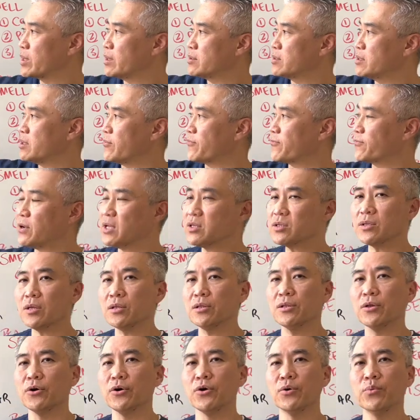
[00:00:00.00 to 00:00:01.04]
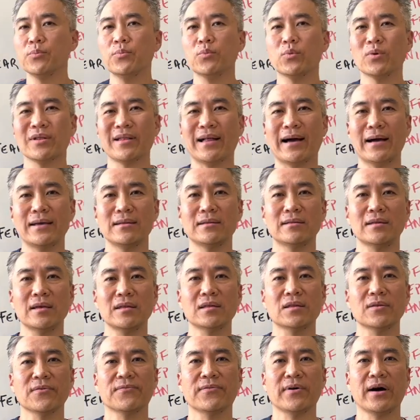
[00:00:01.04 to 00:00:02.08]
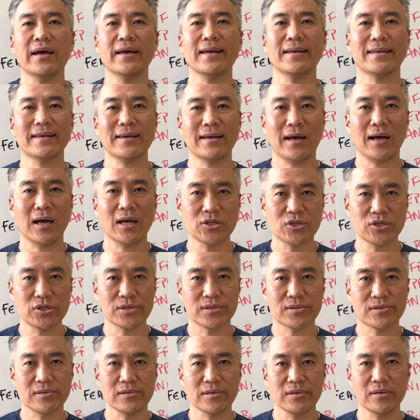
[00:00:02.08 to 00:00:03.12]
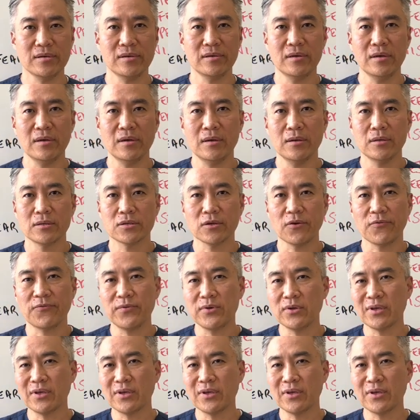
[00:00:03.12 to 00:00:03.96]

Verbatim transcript: The frontal lobe will identify it consciously. So if you